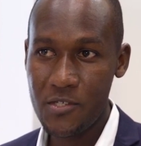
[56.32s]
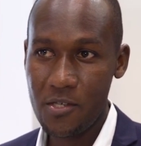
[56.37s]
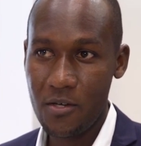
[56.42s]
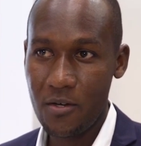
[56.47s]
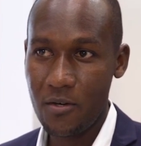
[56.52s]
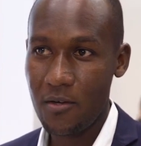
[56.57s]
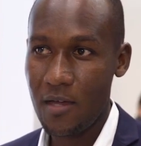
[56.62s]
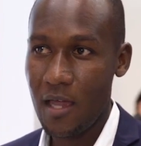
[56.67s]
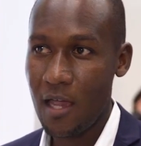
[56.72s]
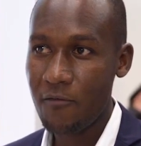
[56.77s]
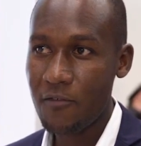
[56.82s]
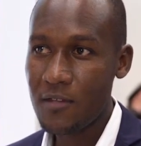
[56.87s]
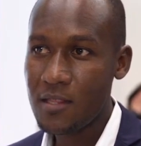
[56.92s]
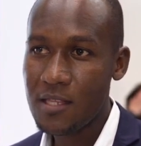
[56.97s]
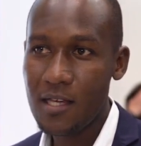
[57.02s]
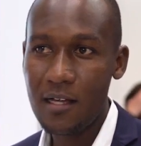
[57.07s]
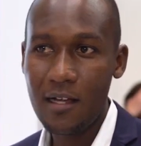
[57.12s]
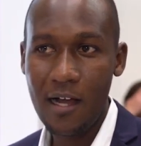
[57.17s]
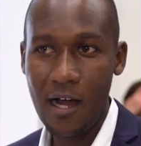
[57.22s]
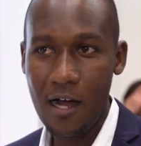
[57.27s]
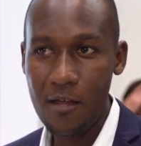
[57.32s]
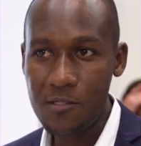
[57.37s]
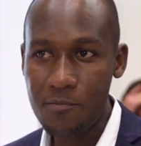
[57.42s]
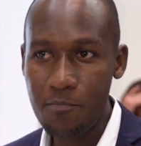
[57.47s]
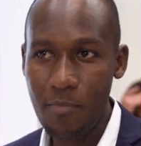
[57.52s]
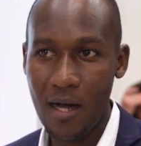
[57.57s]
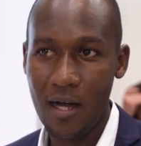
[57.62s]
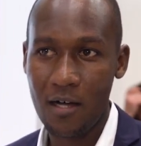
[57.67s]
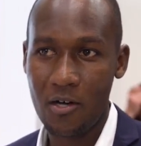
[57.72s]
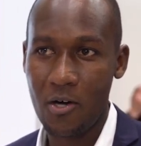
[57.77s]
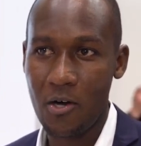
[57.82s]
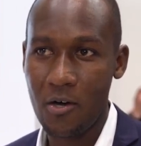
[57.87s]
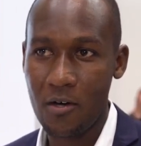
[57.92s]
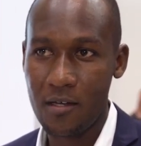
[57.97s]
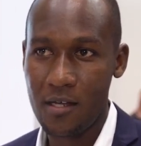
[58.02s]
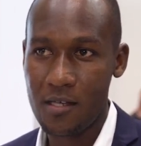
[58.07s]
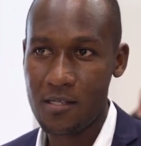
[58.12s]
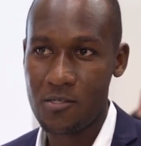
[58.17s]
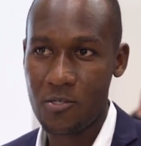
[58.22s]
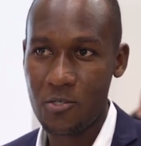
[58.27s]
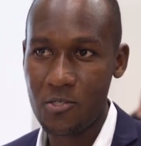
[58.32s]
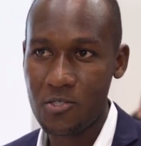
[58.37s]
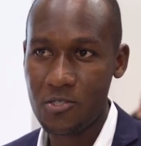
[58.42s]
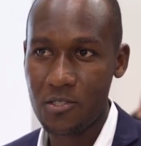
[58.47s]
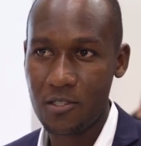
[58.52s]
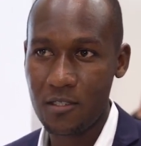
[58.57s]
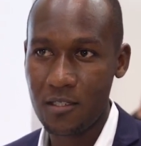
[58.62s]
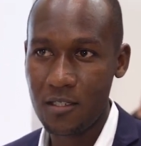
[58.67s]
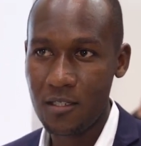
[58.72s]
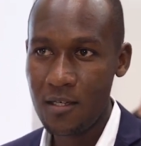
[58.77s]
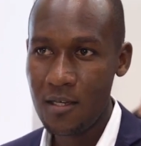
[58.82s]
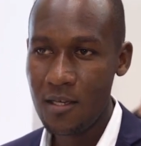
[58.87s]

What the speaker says: So everything comes back on as usual.